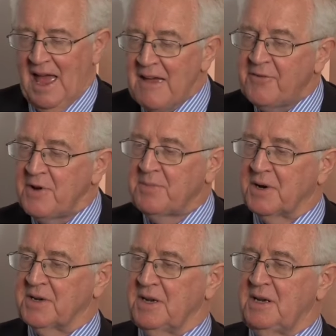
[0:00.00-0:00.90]

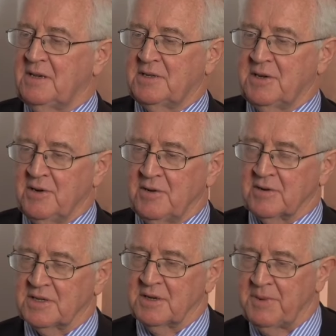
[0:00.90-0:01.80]
Everybody
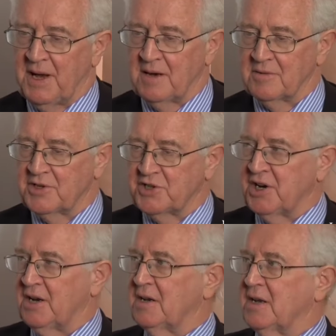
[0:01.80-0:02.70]
talks about
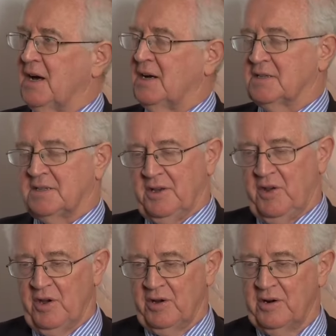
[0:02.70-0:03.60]
shale gas in
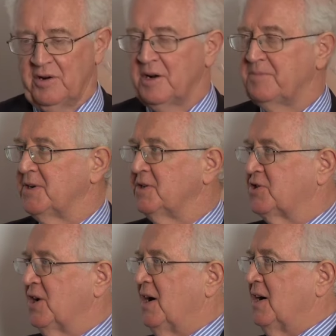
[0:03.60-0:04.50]
Europe, in
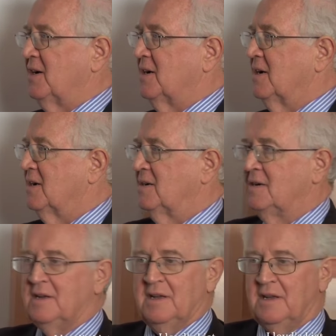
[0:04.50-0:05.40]
China,
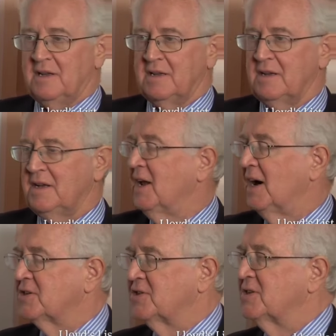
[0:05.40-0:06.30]
in
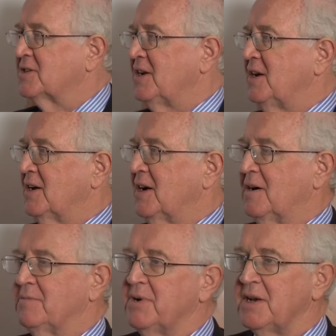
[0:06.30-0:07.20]

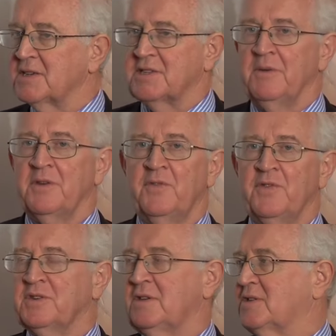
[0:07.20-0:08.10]
Argentina being something
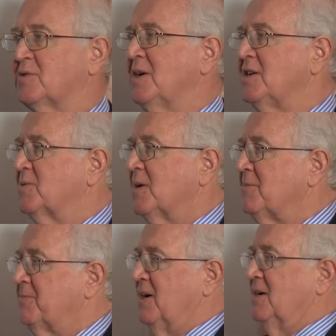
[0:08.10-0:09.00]
for 2020
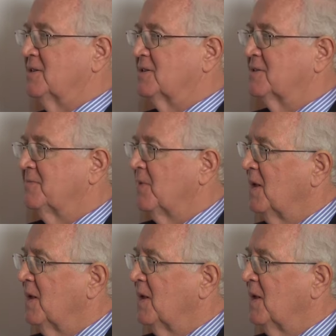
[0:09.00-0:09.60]
plus.